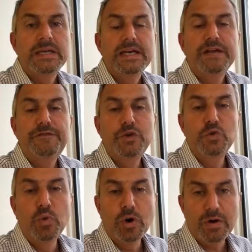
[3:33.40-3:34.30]
If
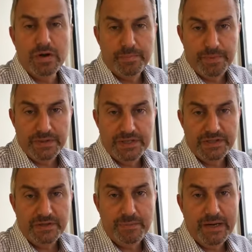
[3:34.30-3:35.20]
you were going to
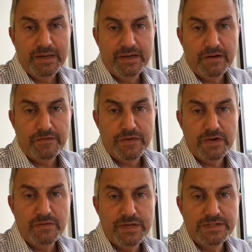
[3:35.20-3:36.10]
participate in our
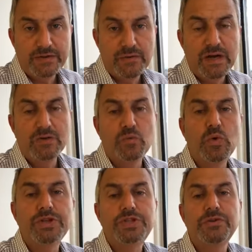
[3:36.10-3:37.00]
fundraising round,
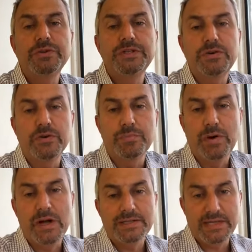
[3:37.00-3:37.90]
what's your internal
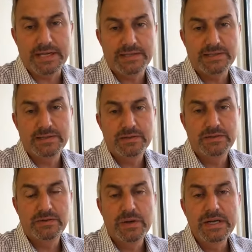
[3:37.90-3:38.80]
process?
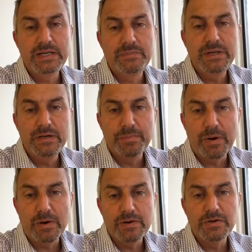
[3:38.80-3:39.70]
Do I need to meet your
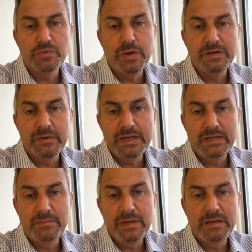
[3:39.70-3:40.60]
partners? When do I
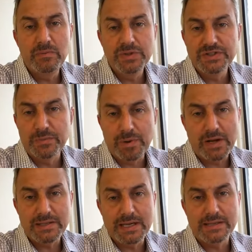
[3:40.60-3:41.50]
need to meet them? What's the
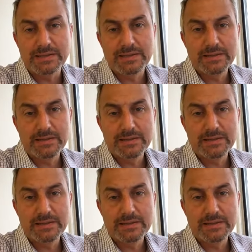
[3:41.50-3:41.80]
process?